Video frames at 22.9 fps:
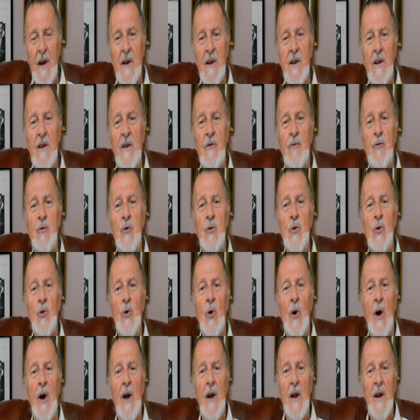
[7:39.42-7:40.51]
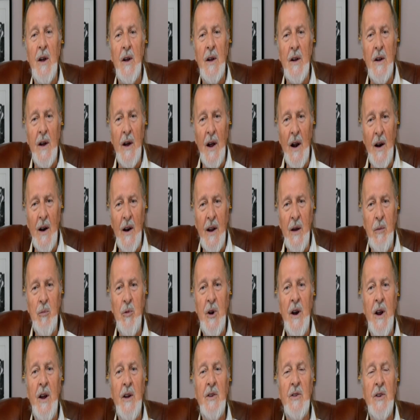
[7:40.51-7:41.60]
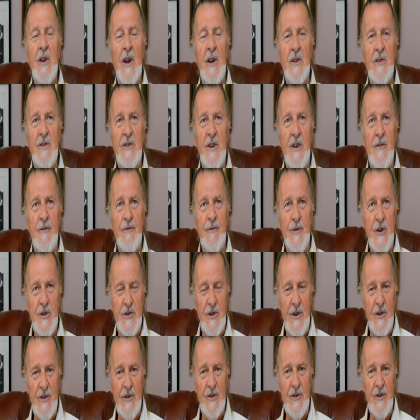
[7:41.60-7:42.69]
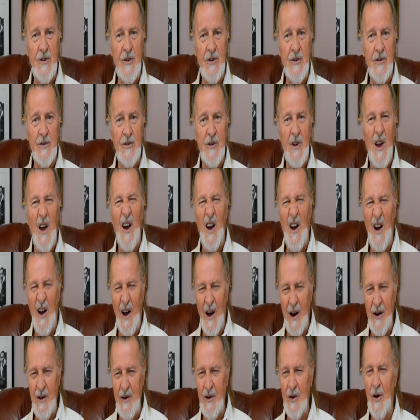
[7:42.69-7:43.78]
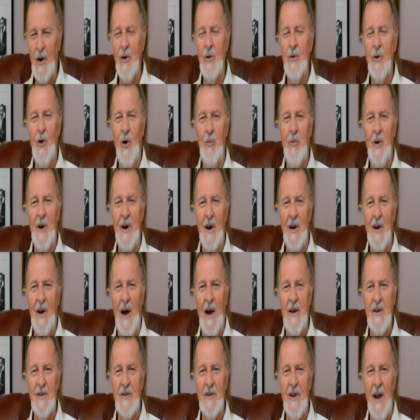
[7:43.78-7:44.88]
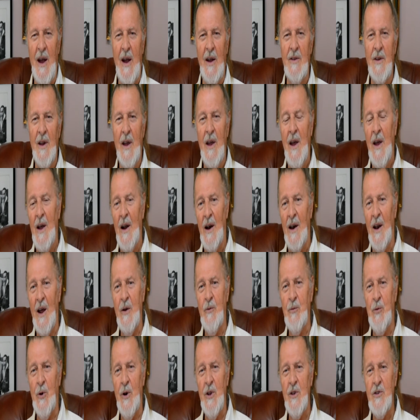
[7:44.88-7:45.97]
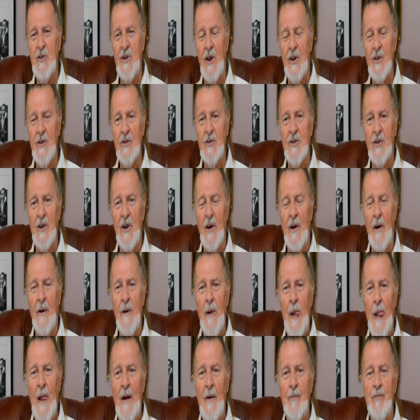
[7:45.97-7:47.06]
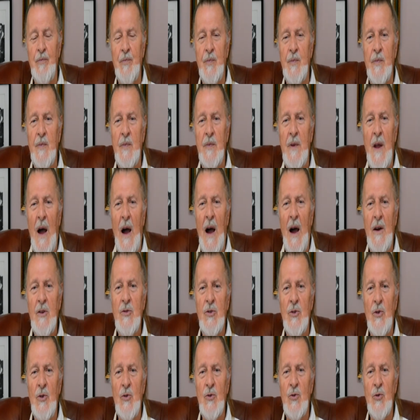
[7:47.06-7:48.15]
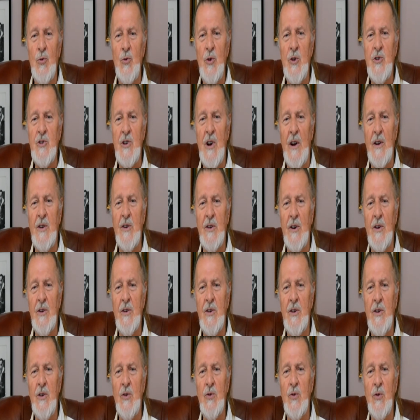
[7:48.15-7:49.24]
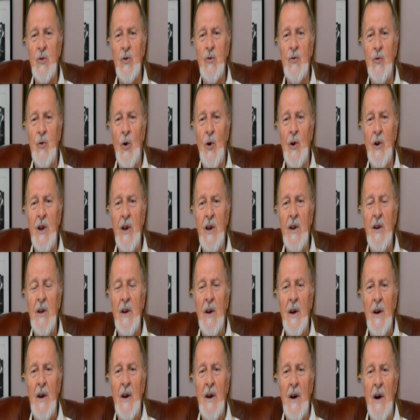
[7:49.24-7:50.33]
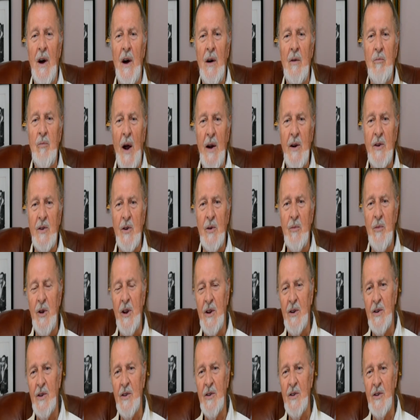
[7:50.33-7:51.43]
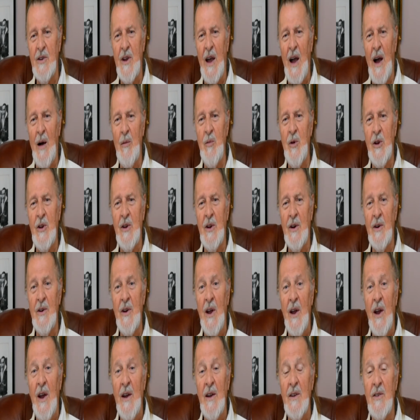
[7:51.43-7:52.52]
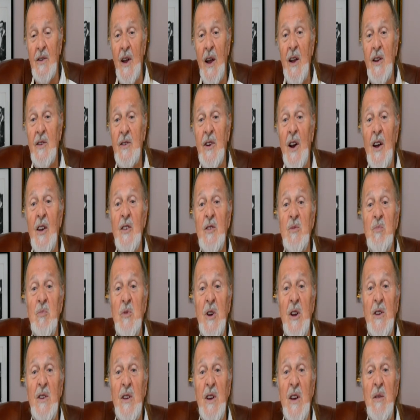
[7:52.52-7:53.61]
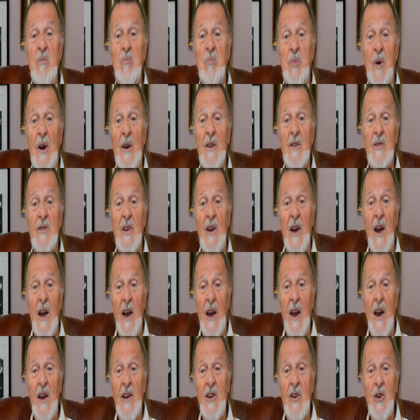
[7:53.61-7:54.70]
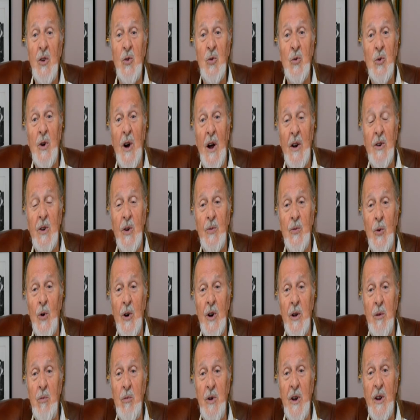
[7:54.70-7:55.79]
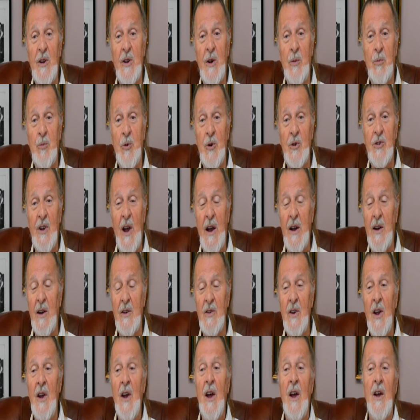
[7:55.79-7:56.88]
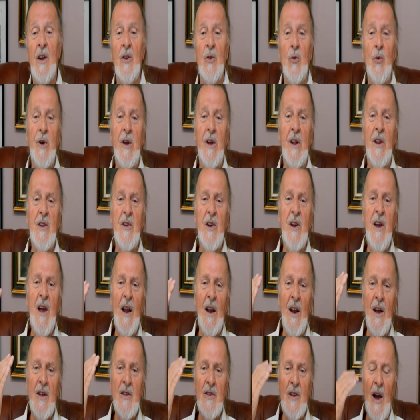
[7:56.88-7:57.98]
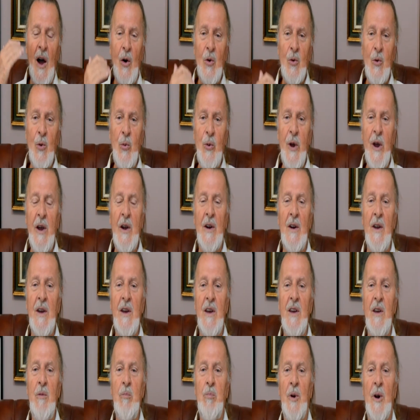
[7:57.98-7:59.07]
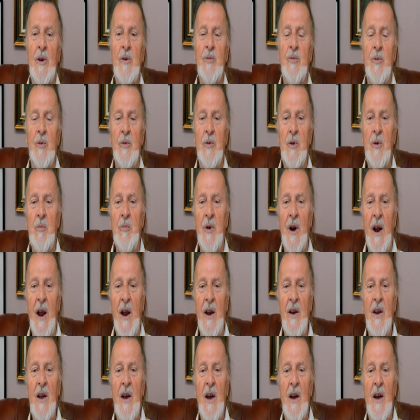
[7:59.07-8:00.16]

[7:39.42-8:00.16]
if you eliminate deficiencies. I know nobody likes that. Like for instance, axons which are 13 to 20 micrometers in diameter, they transmit impulse 80 to 120 meters per second. We can realize how quickly impulse from the brain